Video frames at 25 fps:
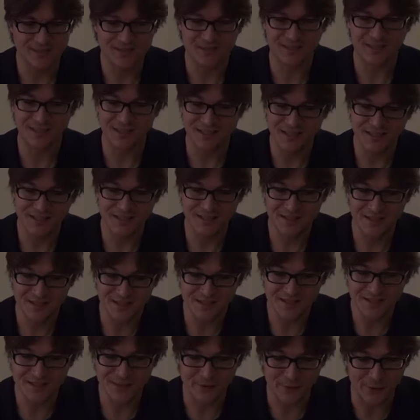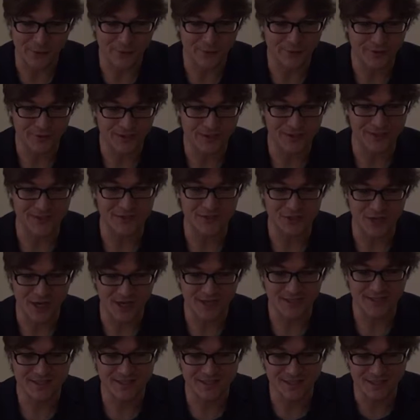a distance or
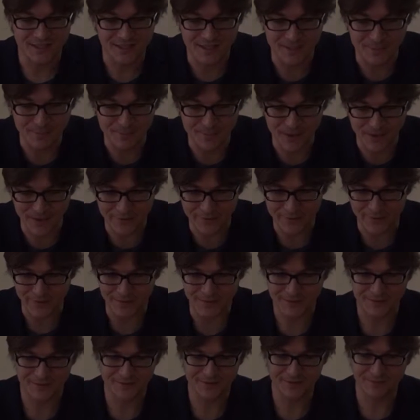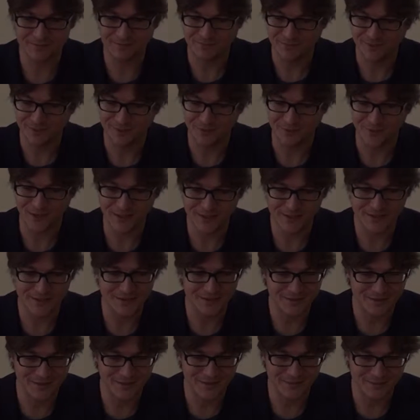adjacency matrix.
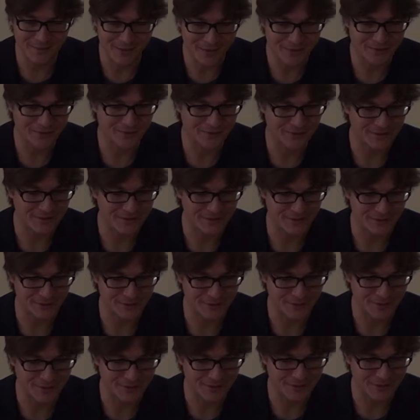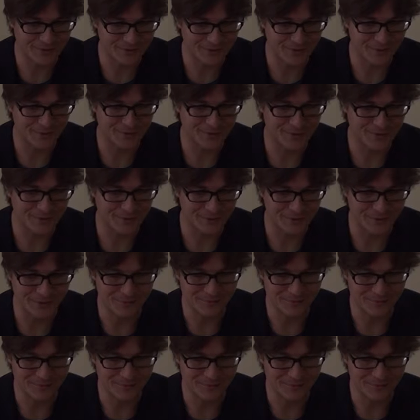Adjacency matrix, I will go into,